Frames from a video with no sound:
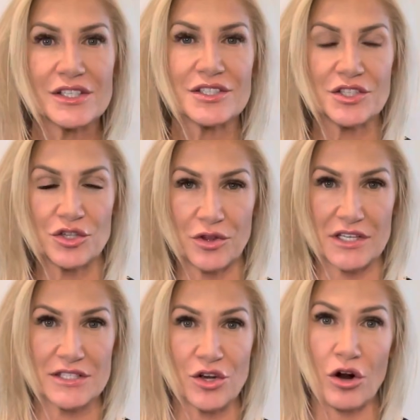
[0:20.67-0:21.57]
To do
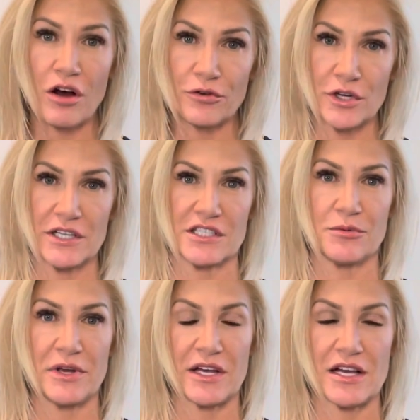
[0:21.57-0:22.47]
this, your offer needs to
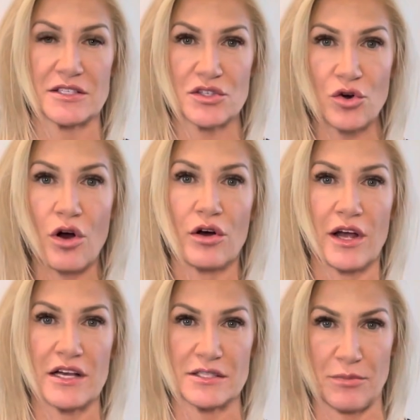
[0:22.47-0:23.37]
be as strong
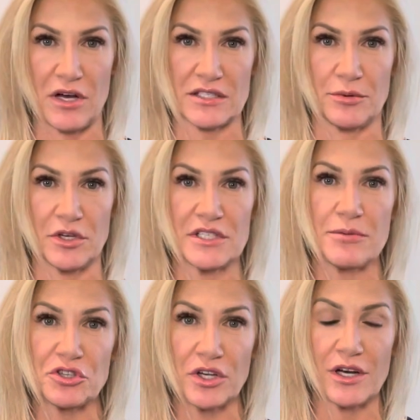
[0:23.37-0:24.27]
as possible,
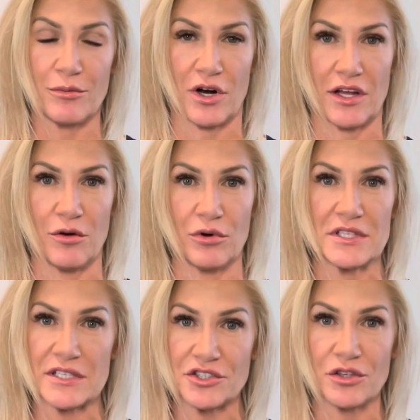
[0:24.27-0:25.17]
especially in a market with
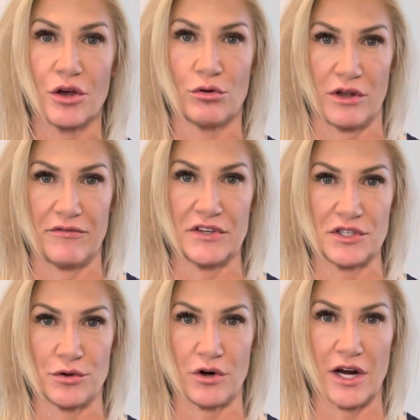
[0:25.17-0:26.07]
such low
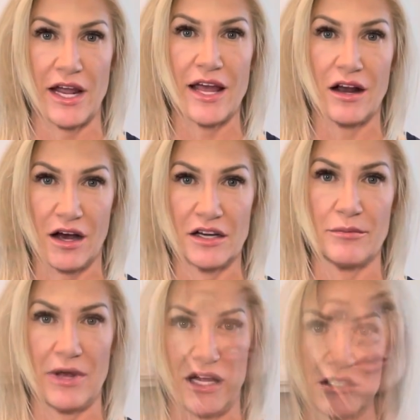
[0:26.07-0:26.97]
inventory and high
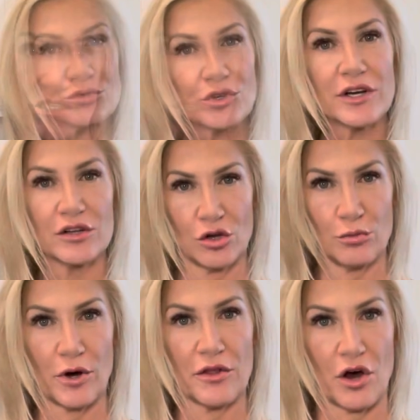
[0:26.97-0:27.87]
demand. Don't try to
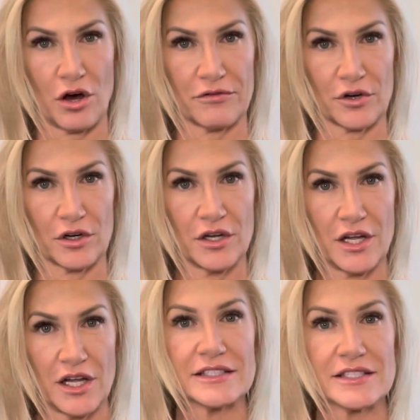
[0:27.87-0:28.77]
lowball the offer.
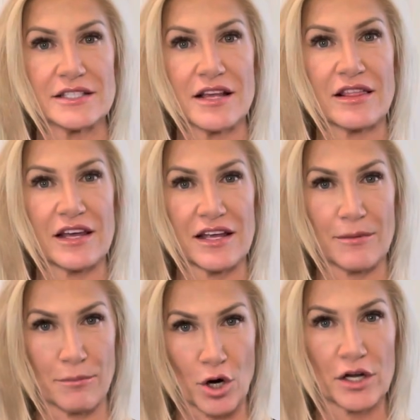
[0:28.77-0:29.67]
It's the
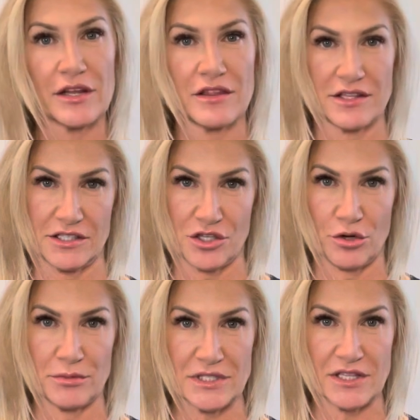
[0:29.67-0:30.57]
market that
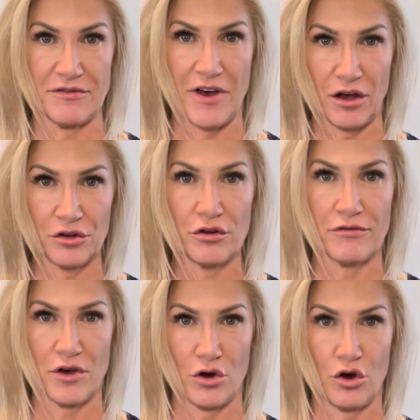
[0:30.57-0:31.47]
determines the value of
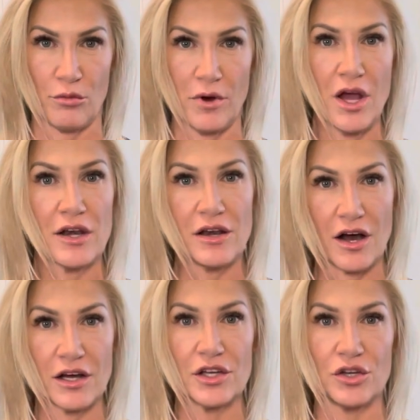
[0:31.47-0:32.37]
the home,
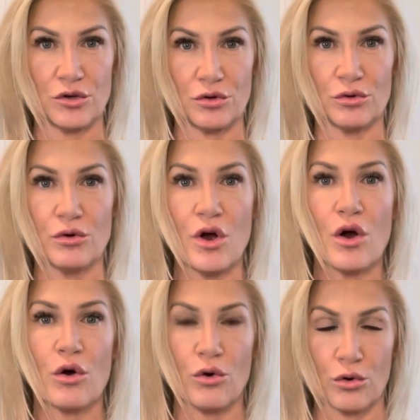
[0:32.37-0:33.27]
not you
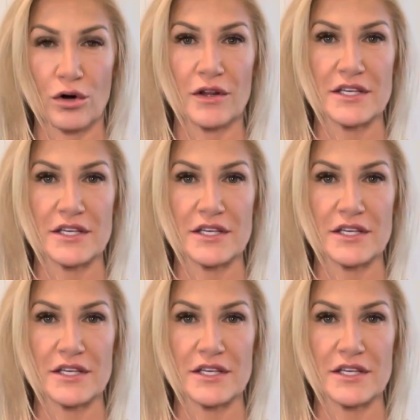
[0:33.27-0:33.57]
or the